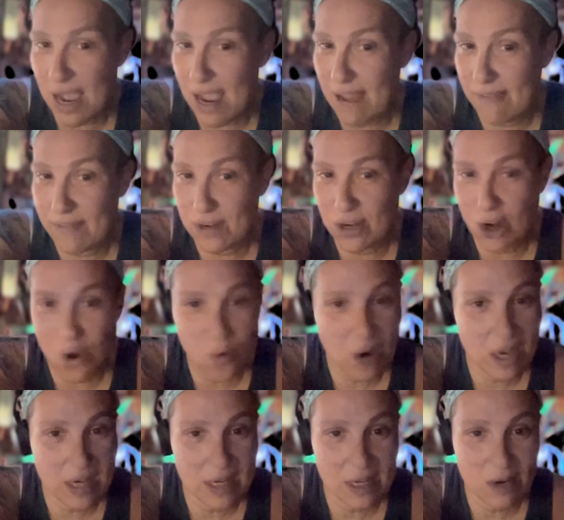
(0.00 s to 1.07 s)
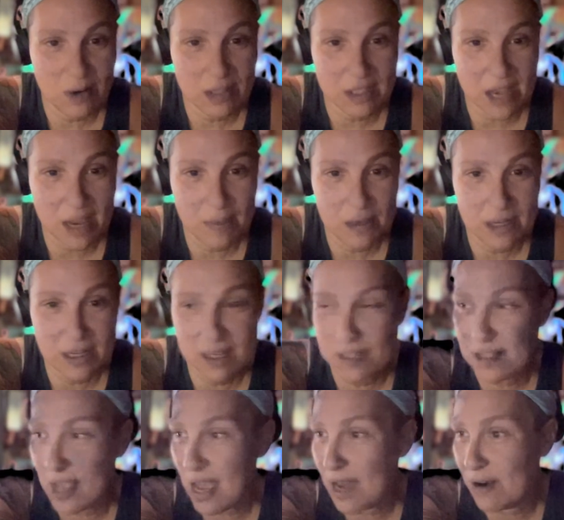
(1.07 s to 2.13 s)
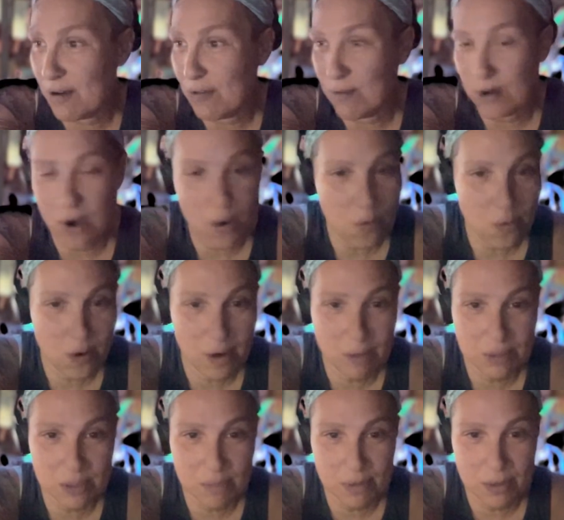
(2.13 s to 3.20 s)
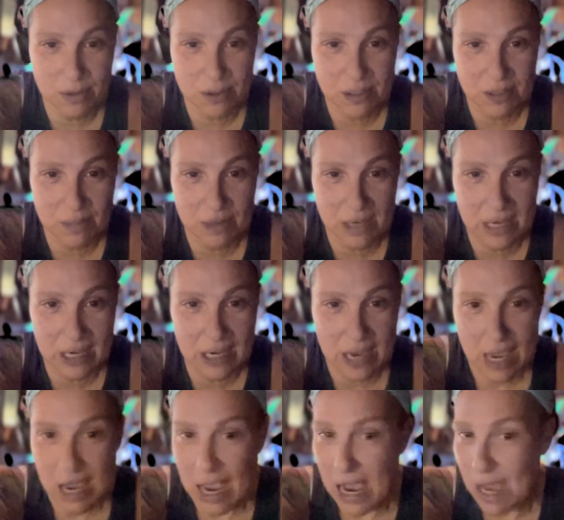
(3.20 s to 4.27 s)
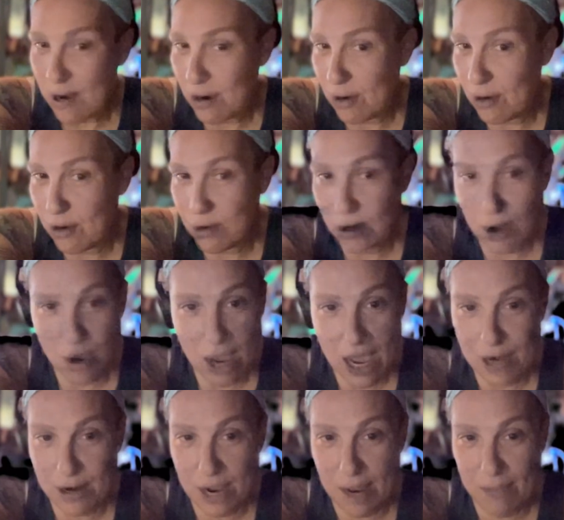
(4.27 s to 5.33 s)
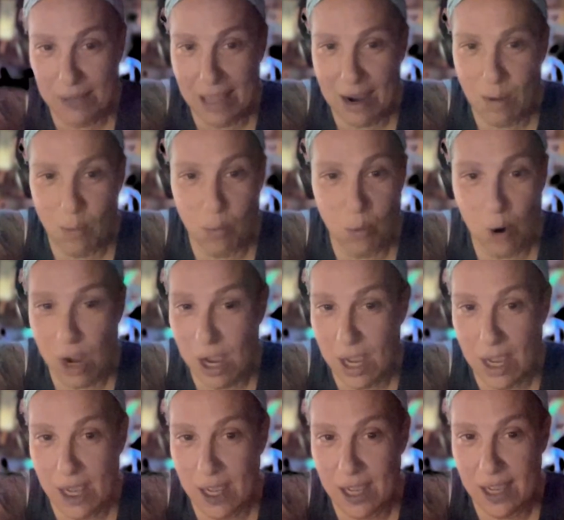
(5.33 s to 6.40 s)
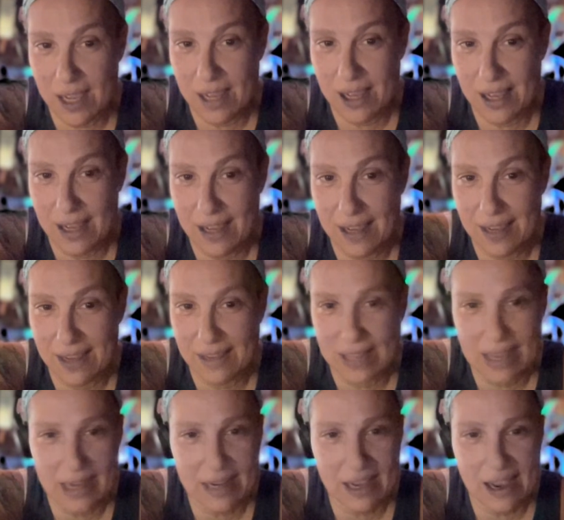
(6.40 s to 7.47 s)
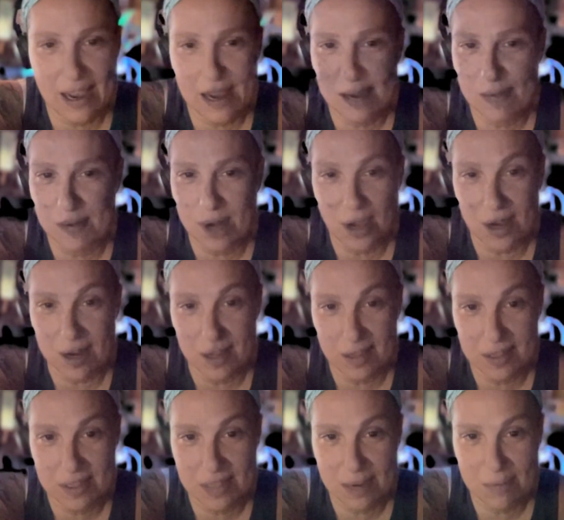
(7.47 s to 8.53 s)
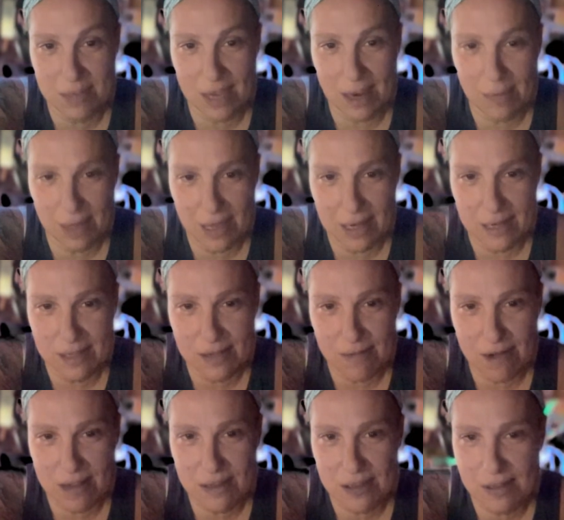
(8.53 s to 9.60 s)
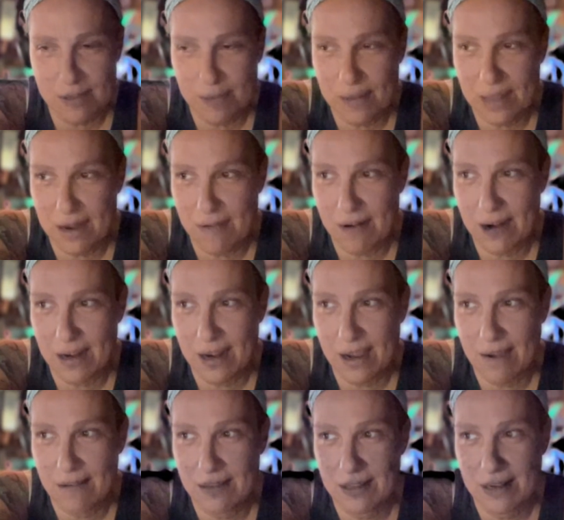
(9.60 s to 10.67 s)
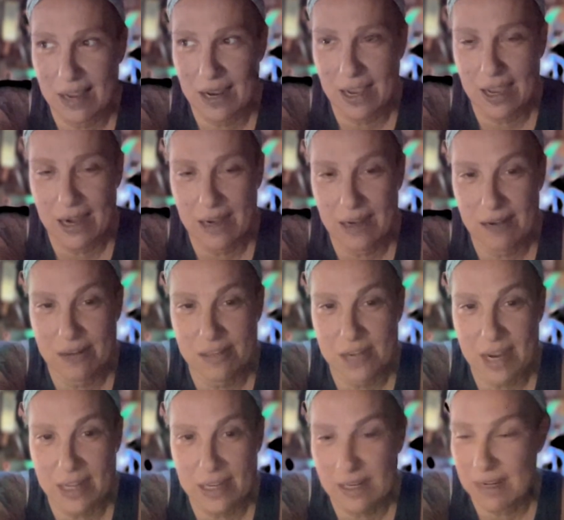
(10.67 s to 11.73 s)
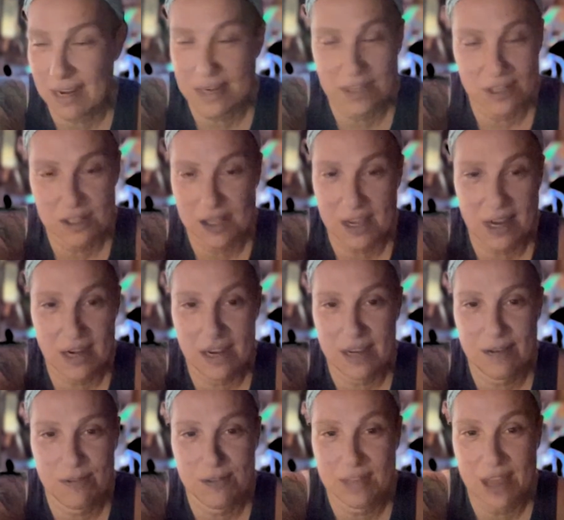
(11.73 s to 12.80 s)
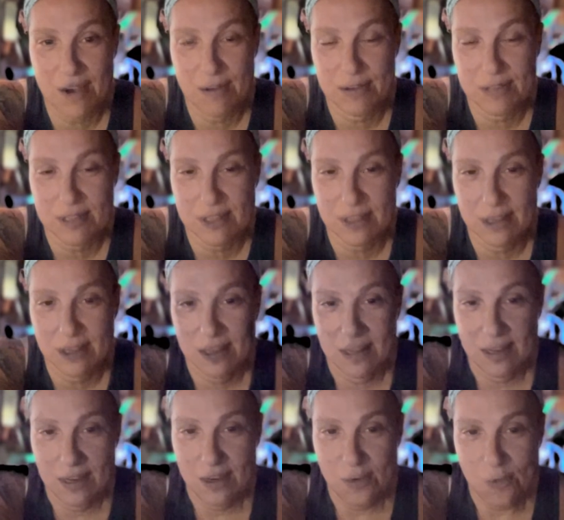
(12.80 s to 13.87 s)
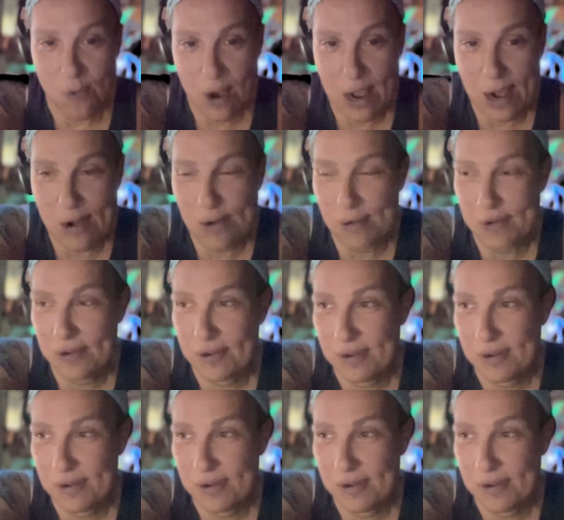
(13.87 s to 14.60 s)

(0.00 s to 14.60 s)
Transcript: I have no idea what time it is. I don't know where I'm supposed to be. I'm like, what? Like, I am not on the same timeline as the rest of the planet right now. And then I got interjected, and I just kind of, that was, wow.